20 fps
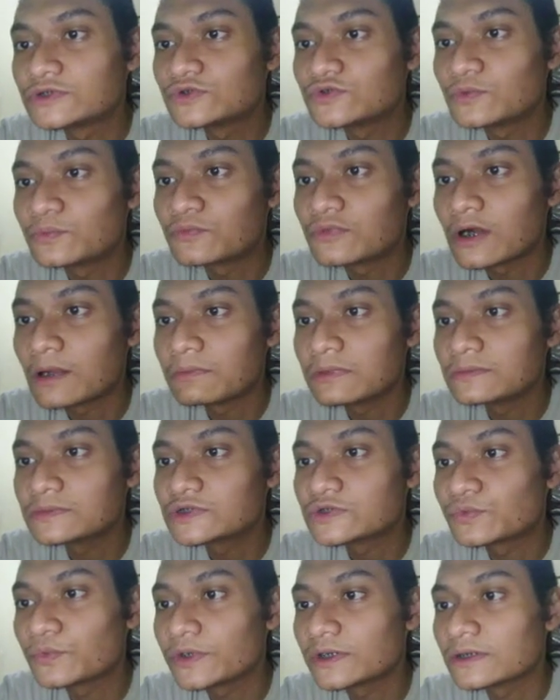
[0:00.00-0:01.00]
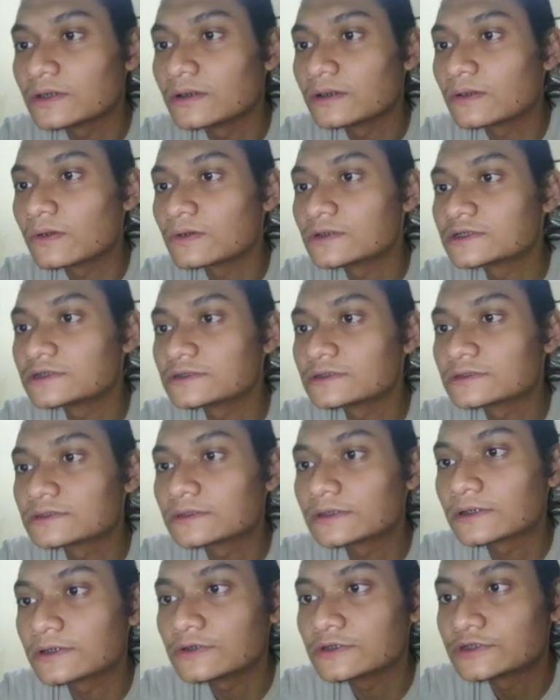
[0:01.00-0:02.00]
Two problems with the
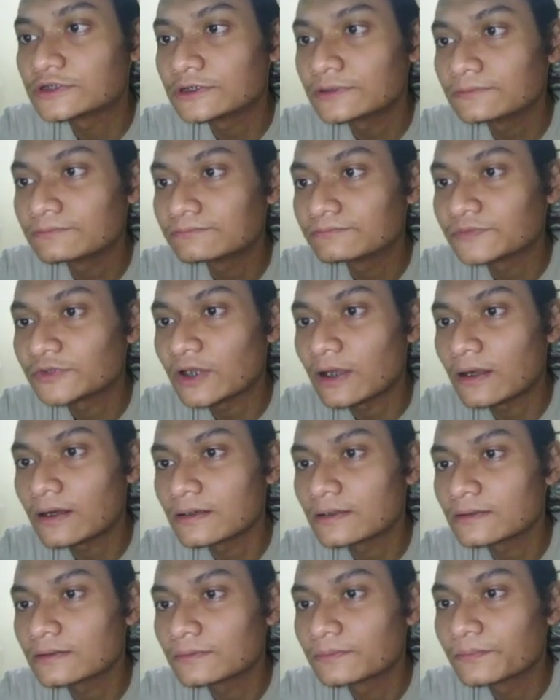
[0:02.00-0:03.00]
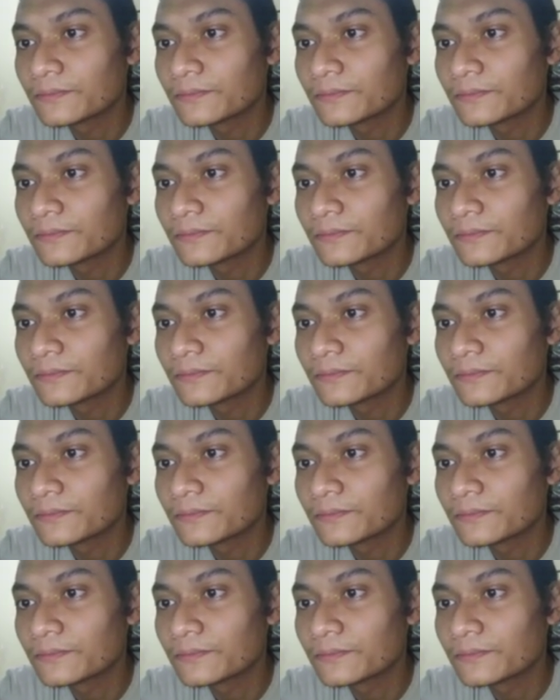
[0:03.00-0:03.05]
consequentialism are: